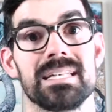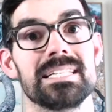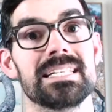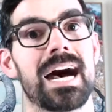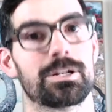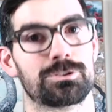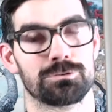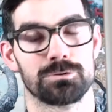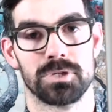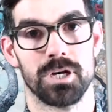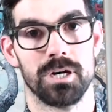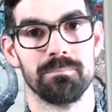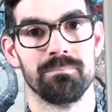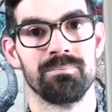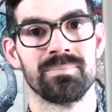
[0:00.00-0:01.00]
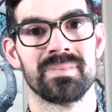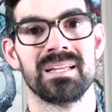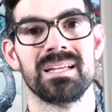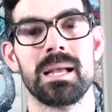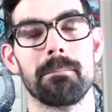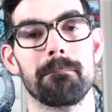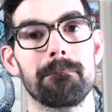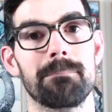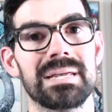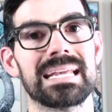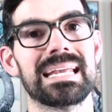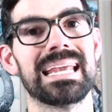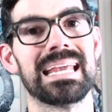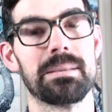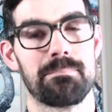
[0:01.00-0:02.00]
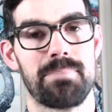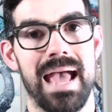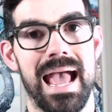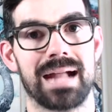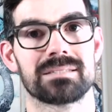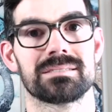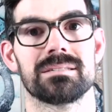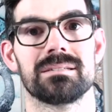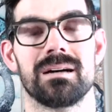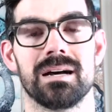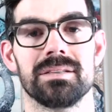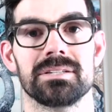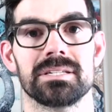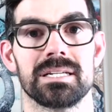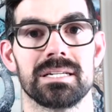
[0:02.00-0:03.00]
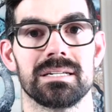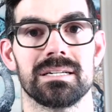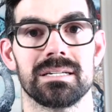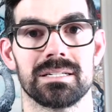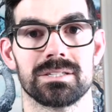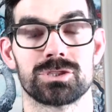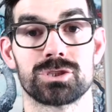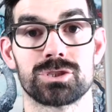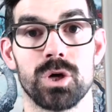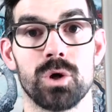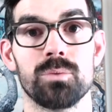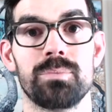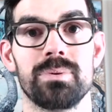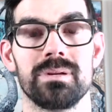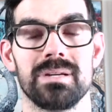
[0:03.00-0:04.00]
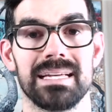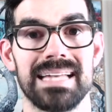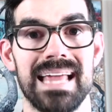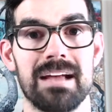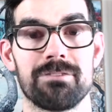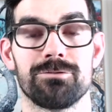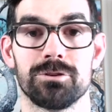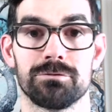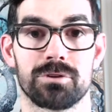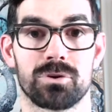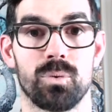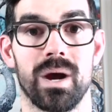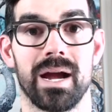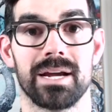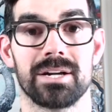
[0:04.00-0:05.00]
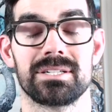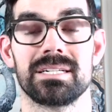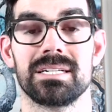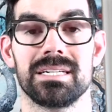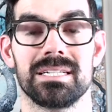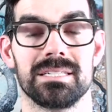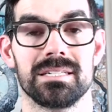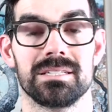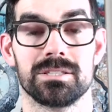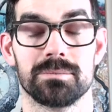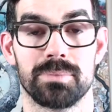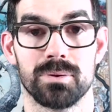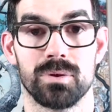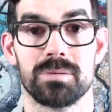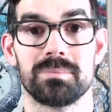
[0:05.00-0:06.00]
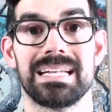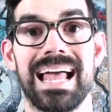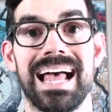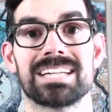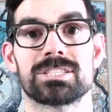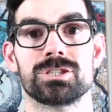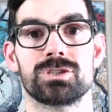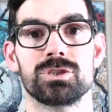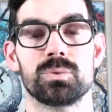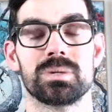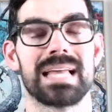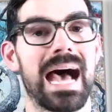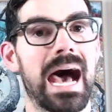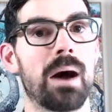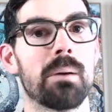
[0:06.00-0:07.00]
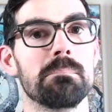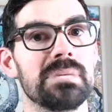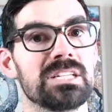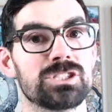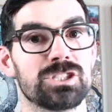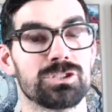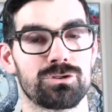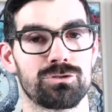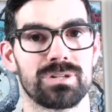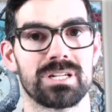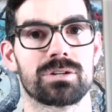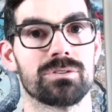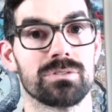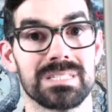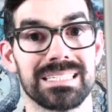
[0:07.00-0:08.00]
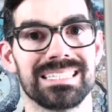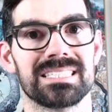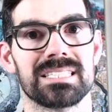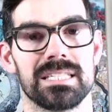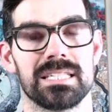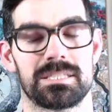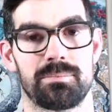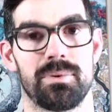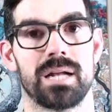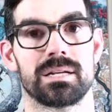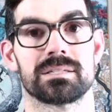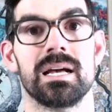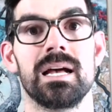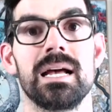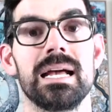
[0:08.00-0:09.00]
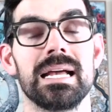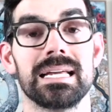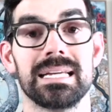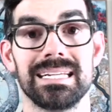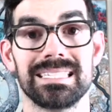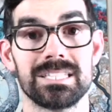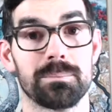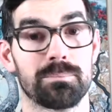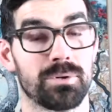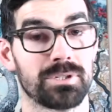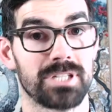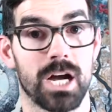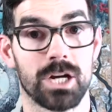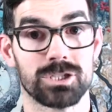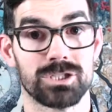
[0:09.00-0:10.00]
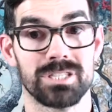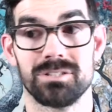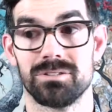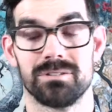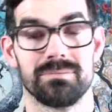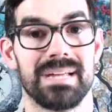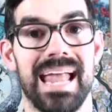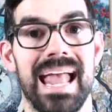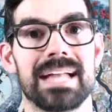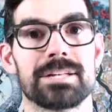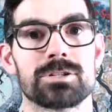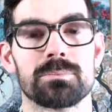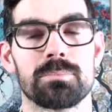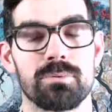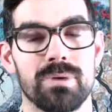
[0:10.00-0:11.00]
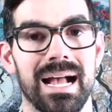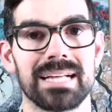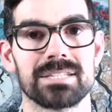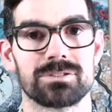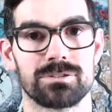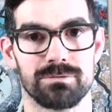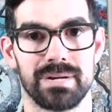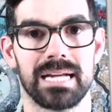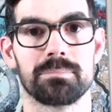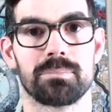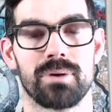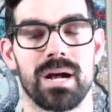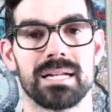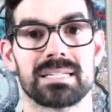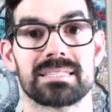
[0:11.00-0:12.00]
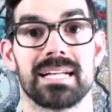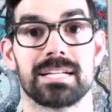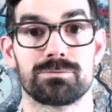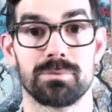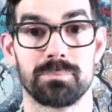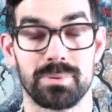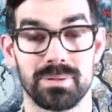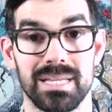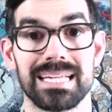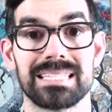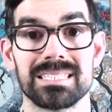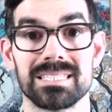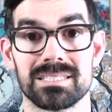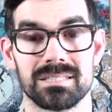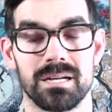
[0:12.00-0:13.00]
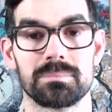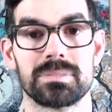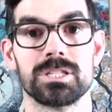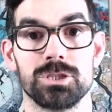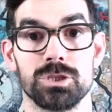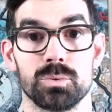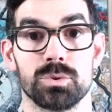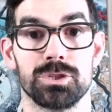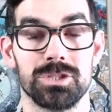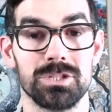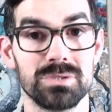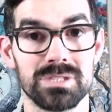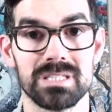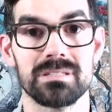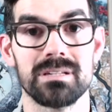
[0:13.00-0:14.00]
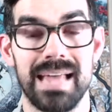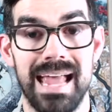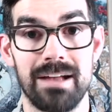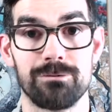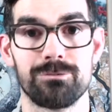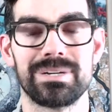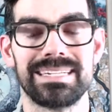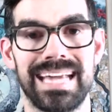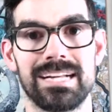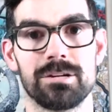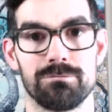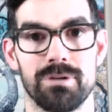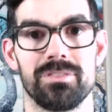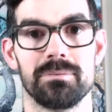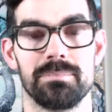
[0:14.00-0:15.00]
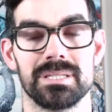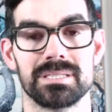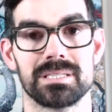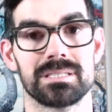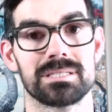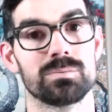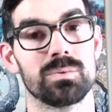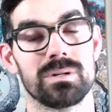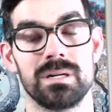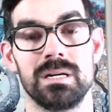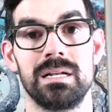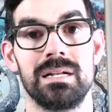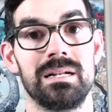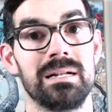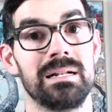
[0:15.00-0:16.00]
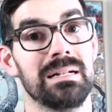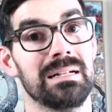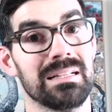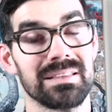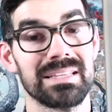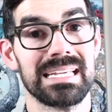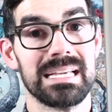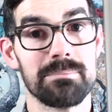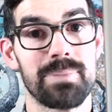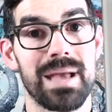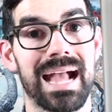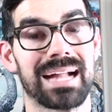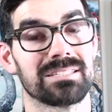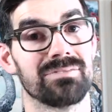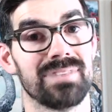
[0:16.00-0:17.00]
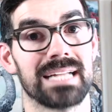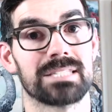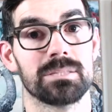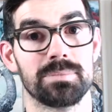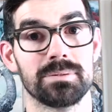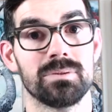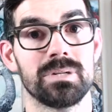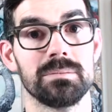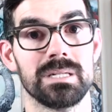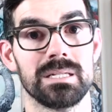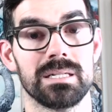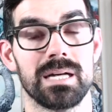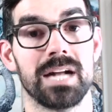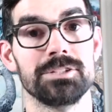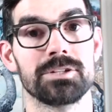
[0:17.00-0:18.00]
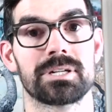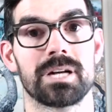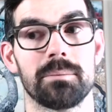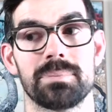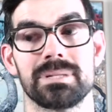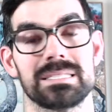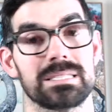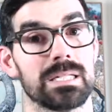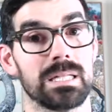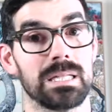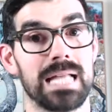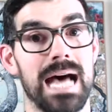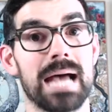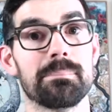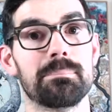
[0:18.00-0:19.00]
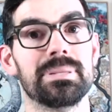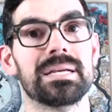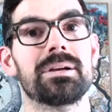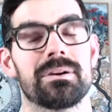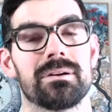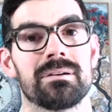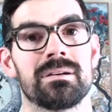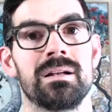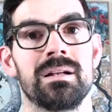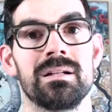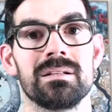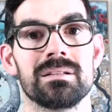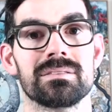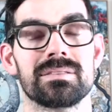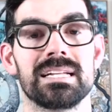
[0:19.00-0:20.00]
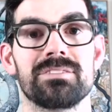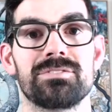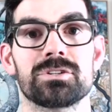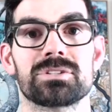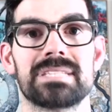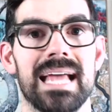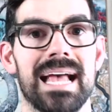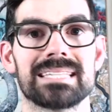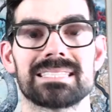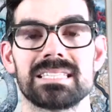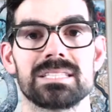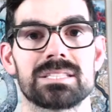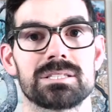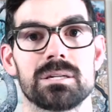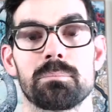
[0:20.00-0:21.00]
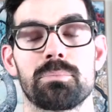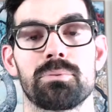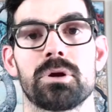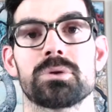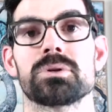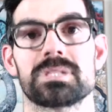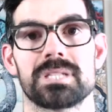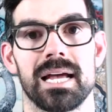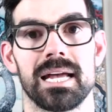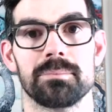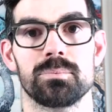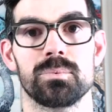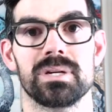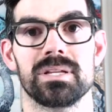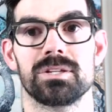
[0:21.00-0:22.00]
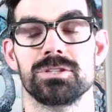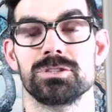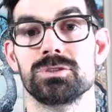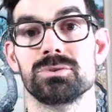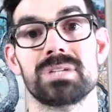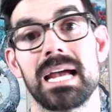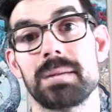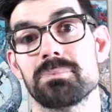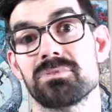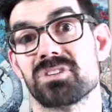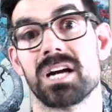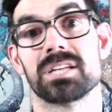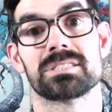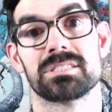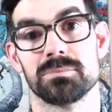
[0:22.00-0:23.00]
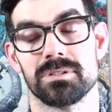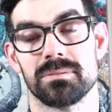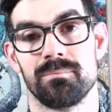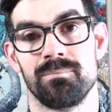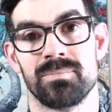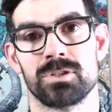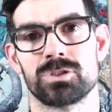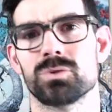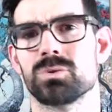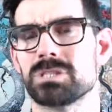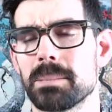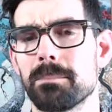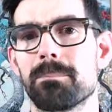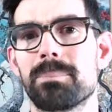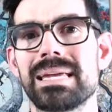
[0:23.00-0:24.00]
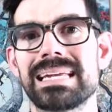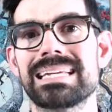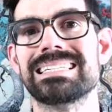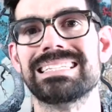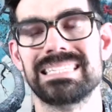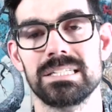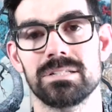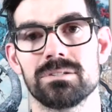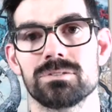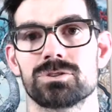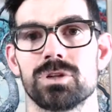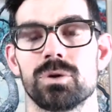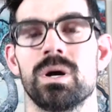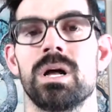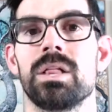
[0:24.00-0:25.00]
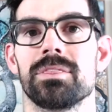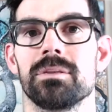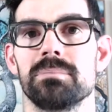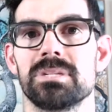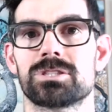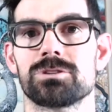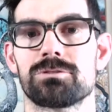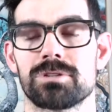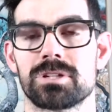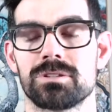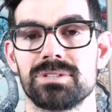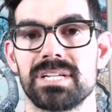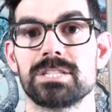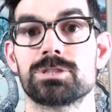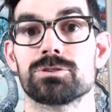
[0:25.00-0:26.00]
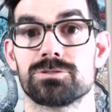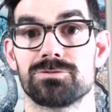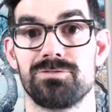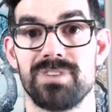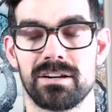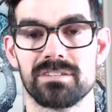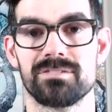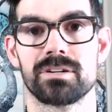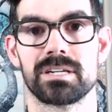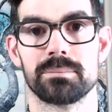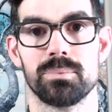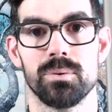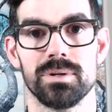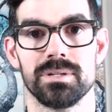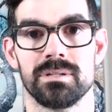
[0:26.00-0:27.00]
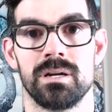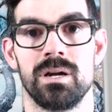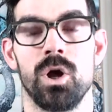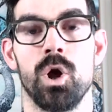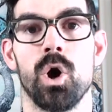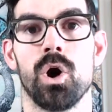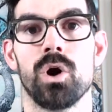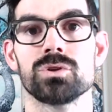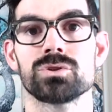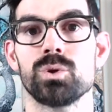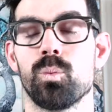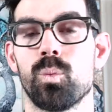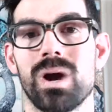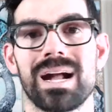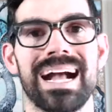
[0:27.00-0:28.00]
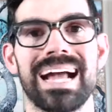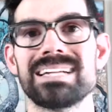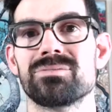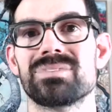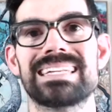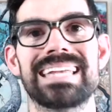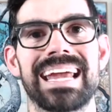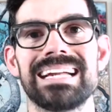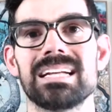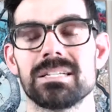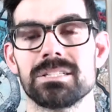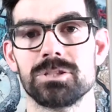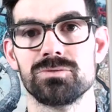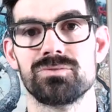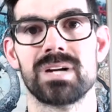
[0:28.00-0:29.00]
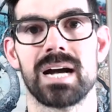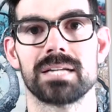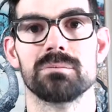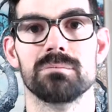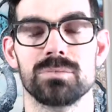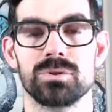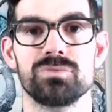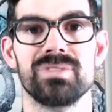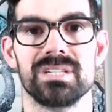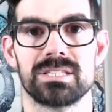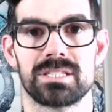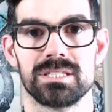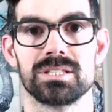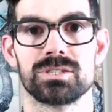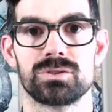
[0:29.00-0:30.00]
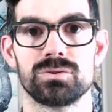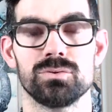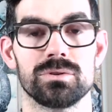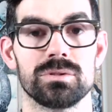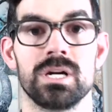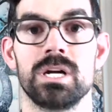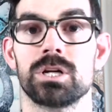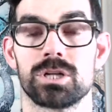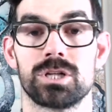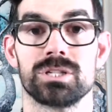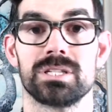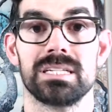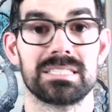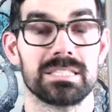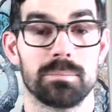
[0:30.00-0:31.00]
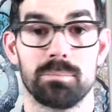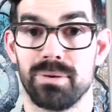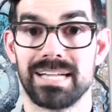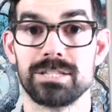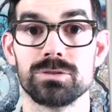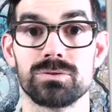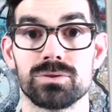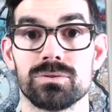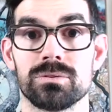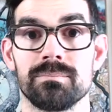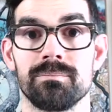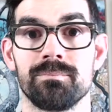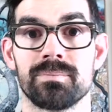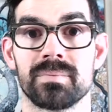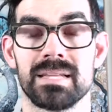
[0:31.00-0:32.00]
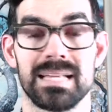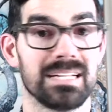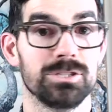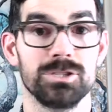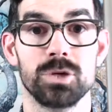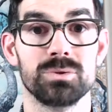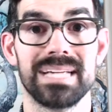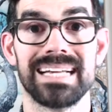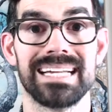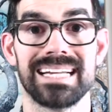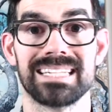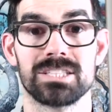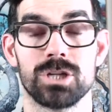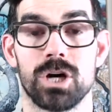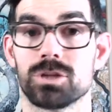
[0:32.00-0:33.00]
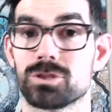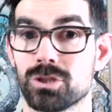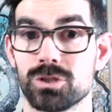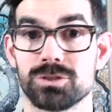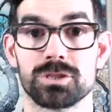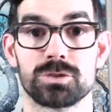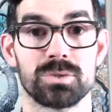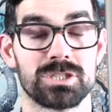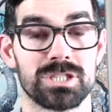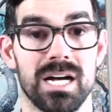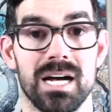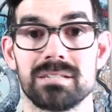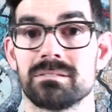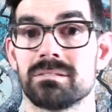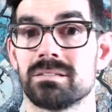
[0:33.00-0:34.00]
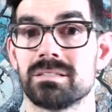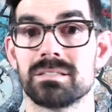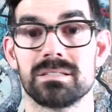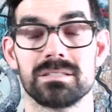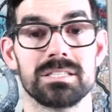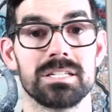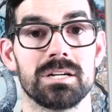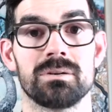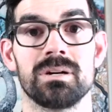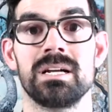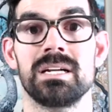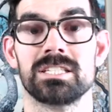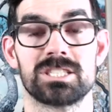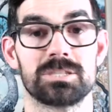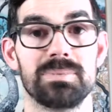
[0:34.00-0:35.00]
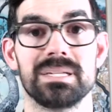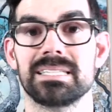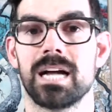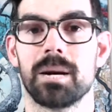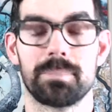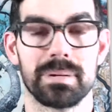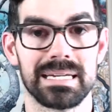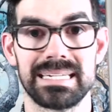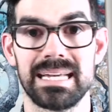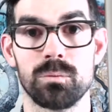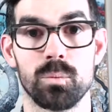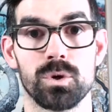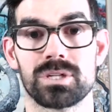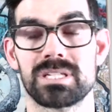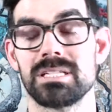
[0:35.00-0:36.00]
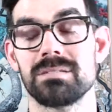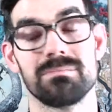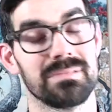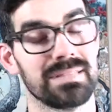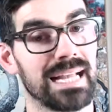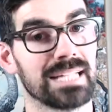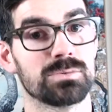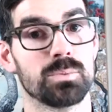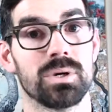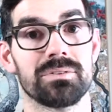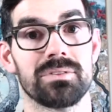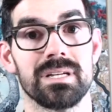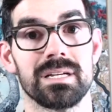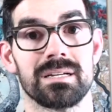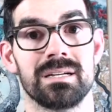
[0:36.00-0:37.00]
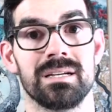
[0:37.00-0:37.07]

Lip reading: Not true at all. Big impact on the scope and effort required in deployment has to do with how mission critical is this product. Is it a production or enterprise grade product that's replacing something you were using every day to run the business? Well, the impact of that deployment on your company is a lot bigger than if you're testing some prototype with a new type of customer. So it's a big deal. So the mission critical nature is very, very important. Also, what kind of data you've got to move into this tool. Is it a brand new tool? No data in at all, the switch on, spin it up, get working? That's one thing.